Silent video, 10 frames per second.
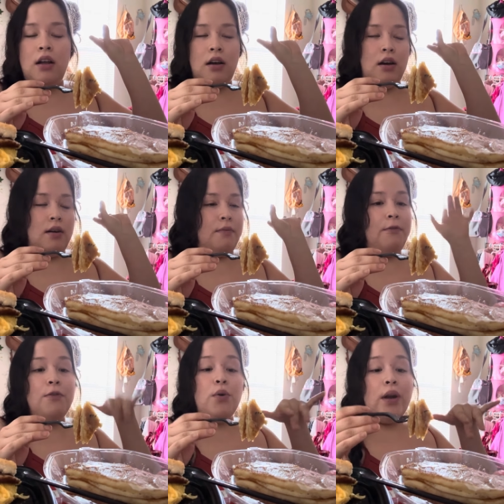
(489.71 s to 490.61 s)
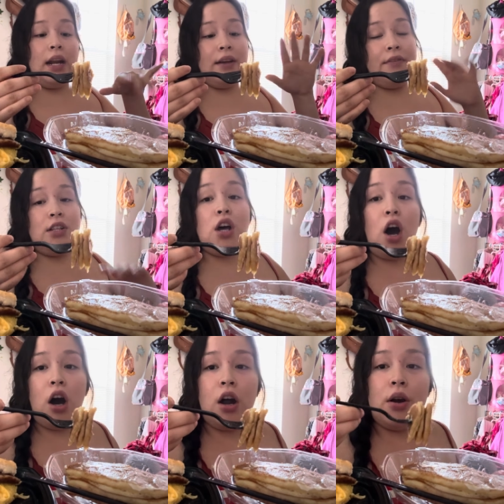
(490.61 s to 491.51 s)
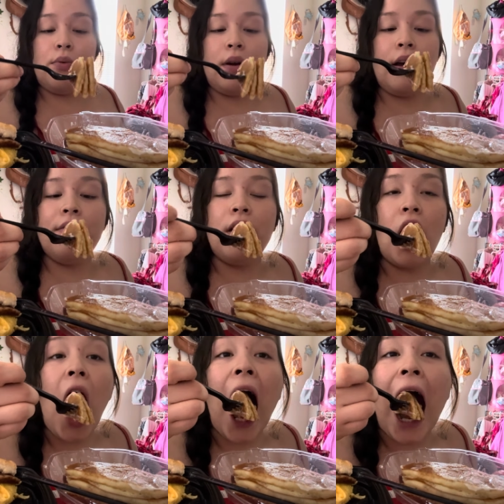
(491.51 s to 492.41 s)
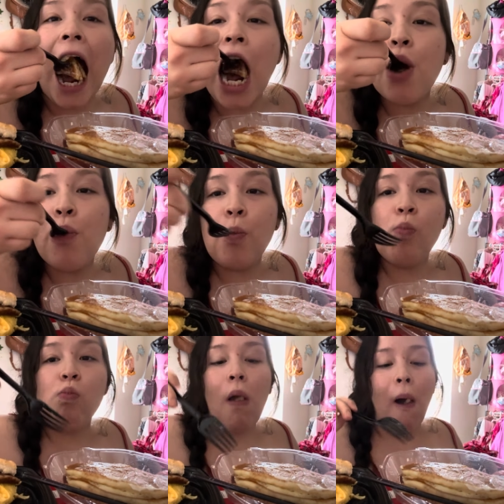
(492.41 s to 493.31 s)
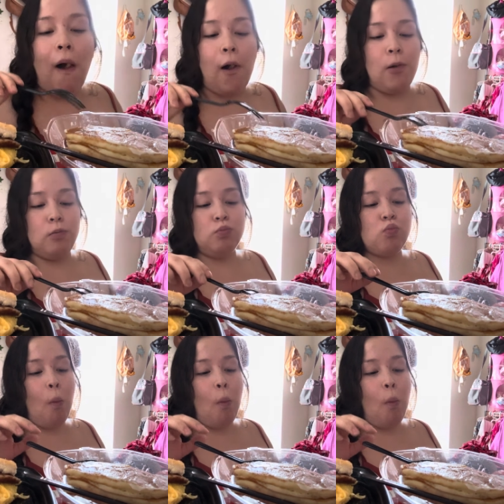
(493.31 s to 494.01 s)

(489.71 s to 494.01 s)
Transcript: um, food in if it's hot or whatever. Um,